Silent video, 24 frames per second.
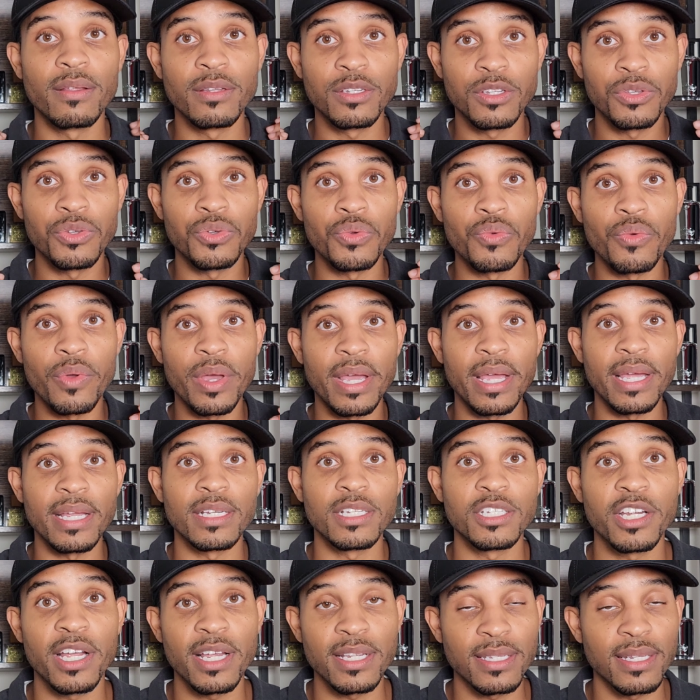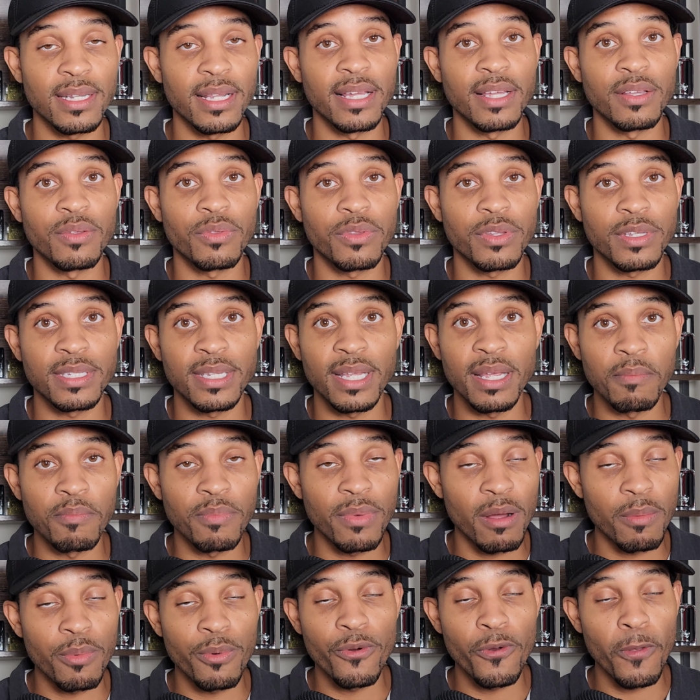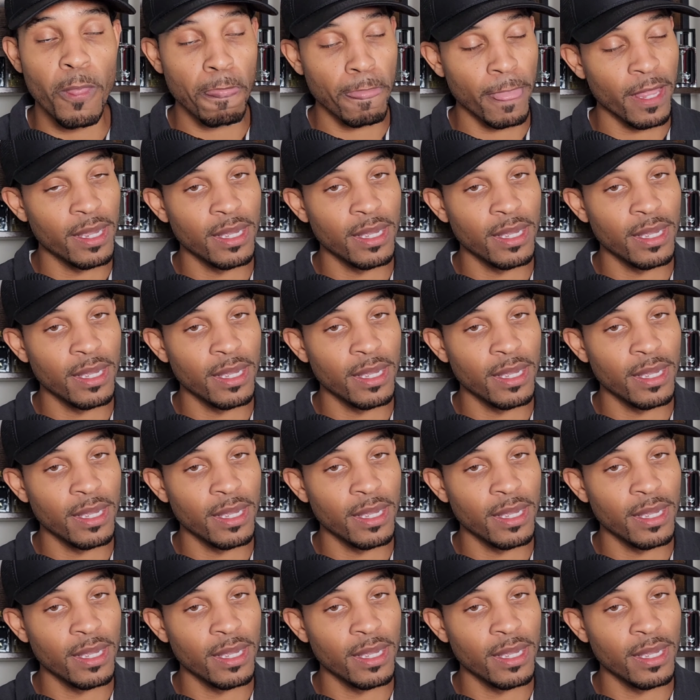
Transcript: to a chest length scent bubble,